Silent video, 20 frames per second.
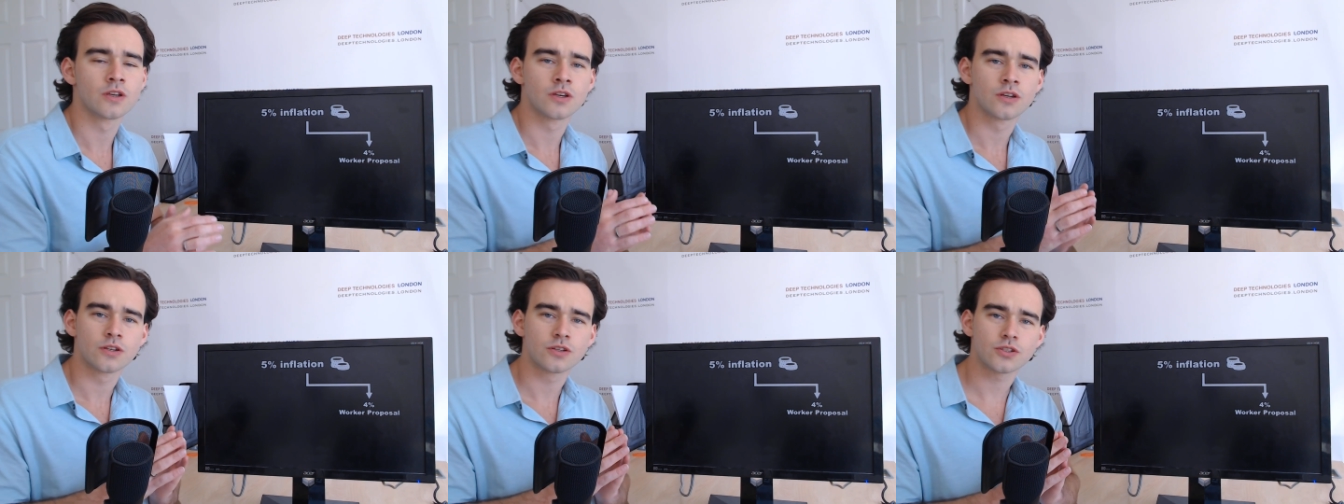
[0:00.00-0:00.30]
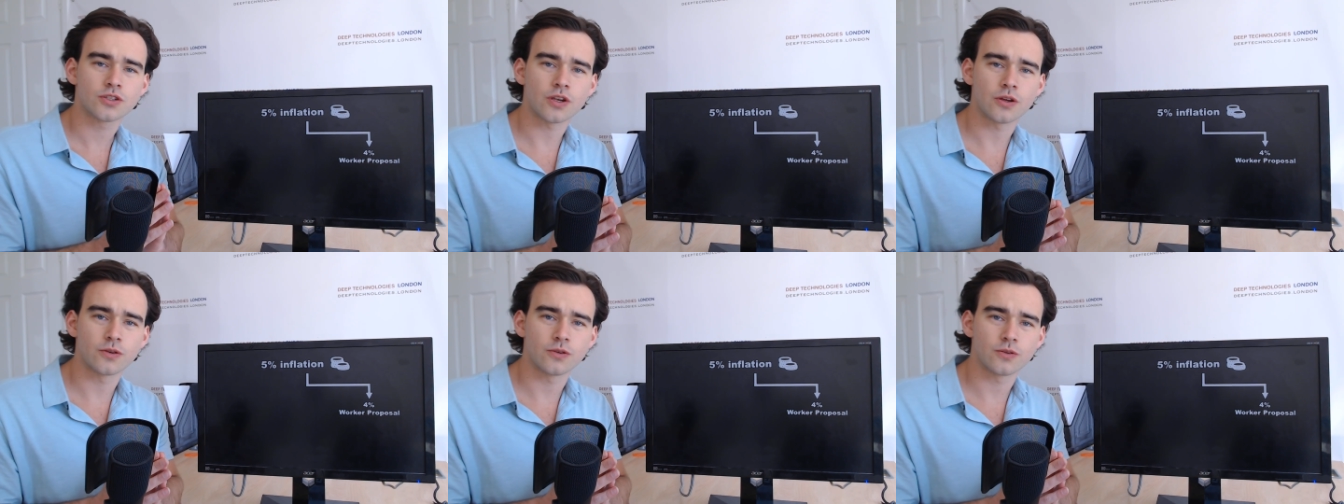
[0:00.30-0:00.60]

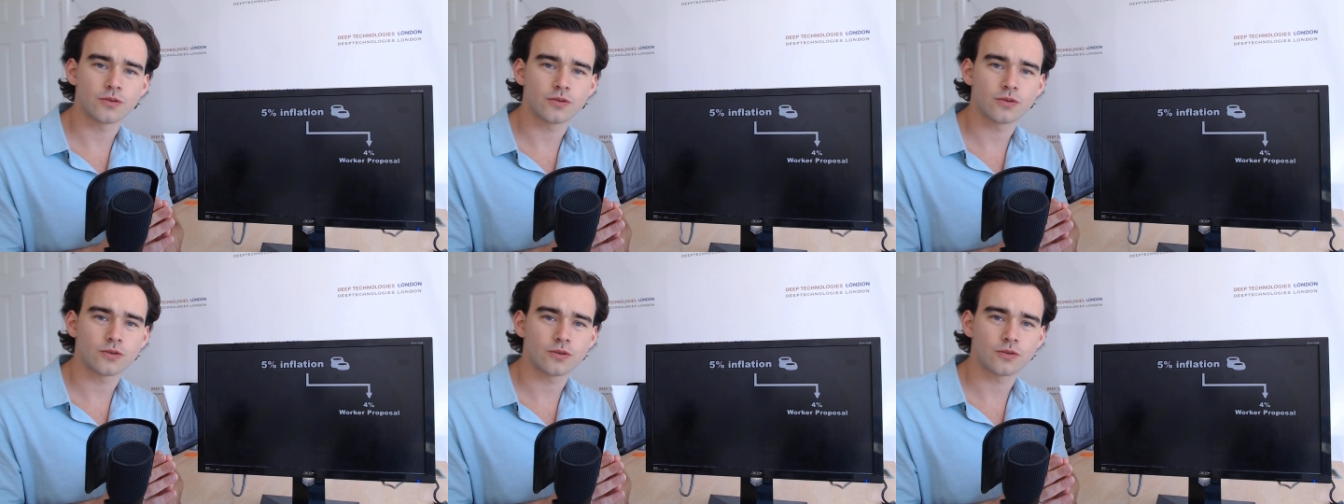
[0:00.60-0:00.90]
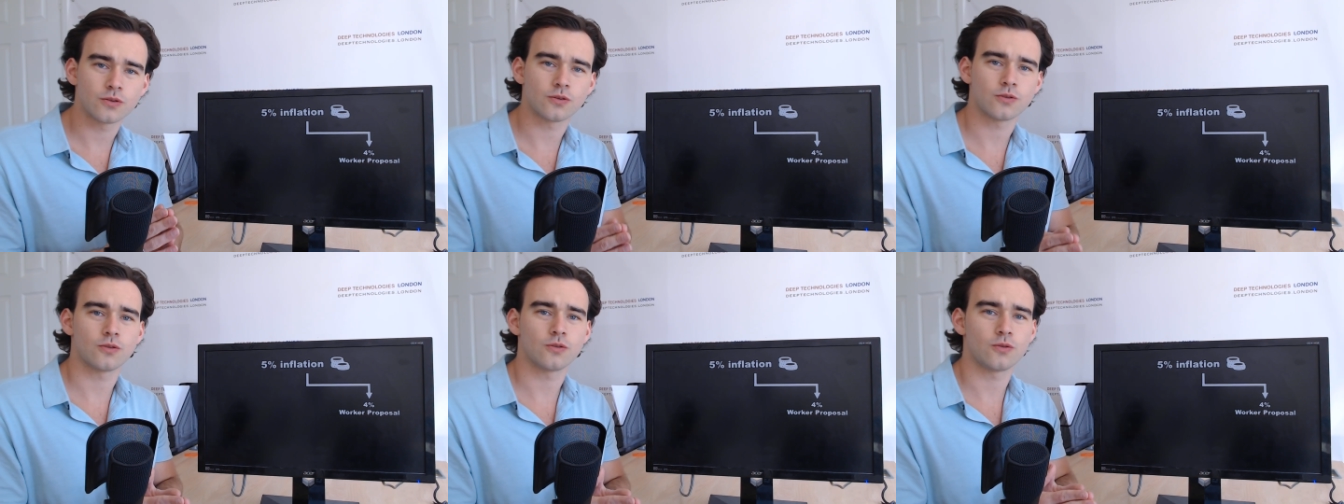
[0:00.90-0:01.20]
So,
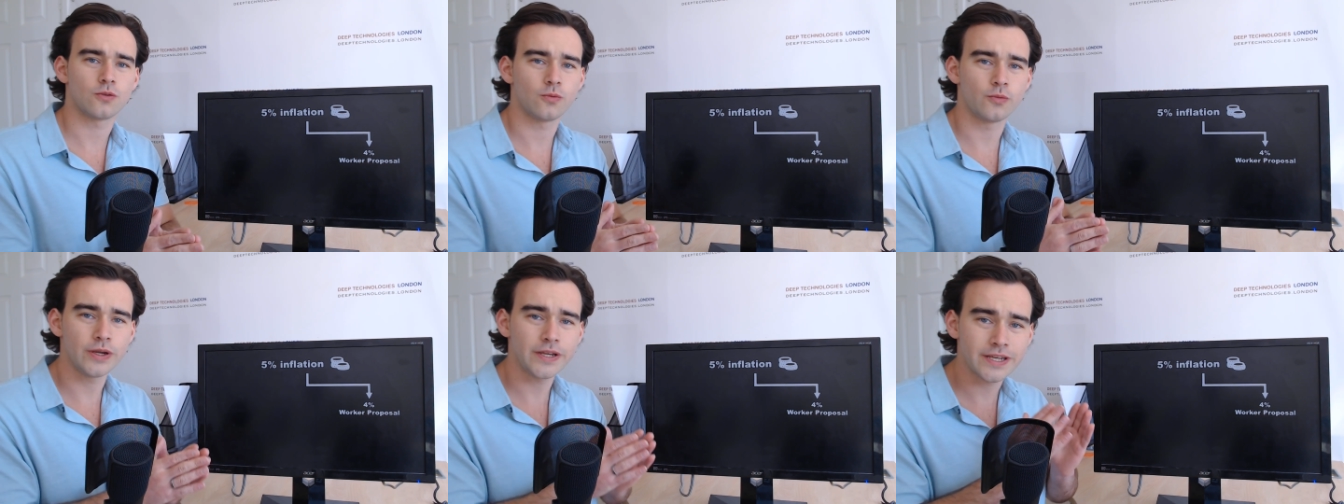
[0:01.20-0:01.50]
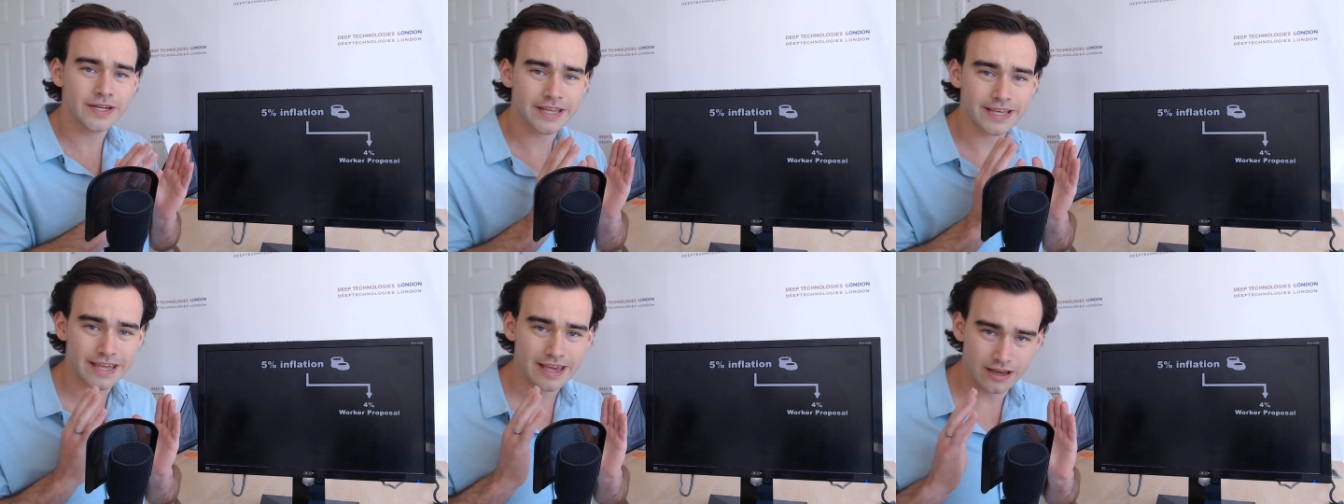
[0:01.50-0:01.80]
we can
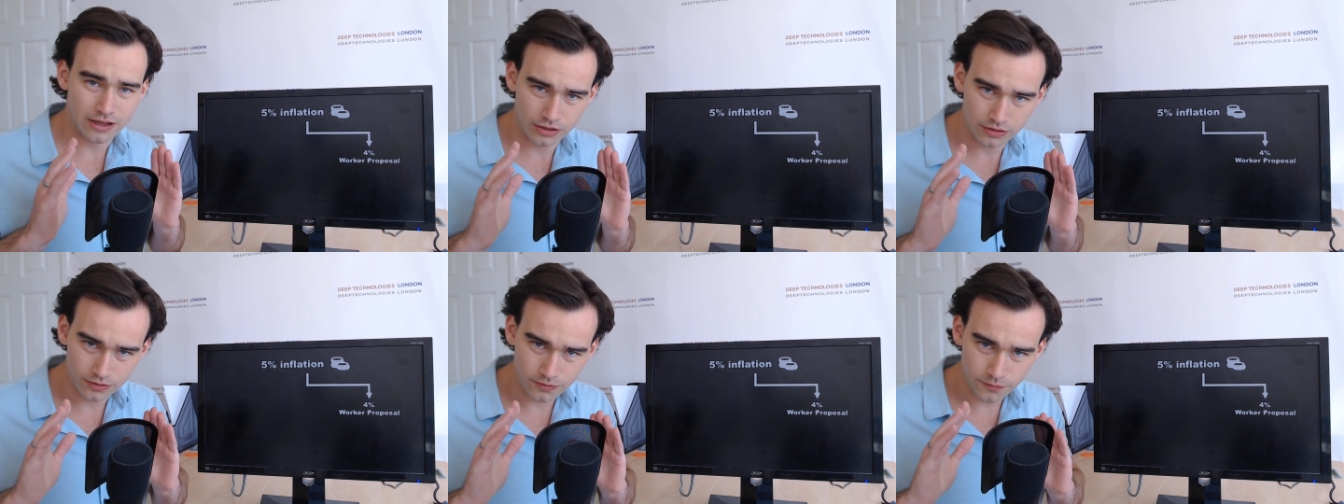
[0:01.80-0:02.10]
account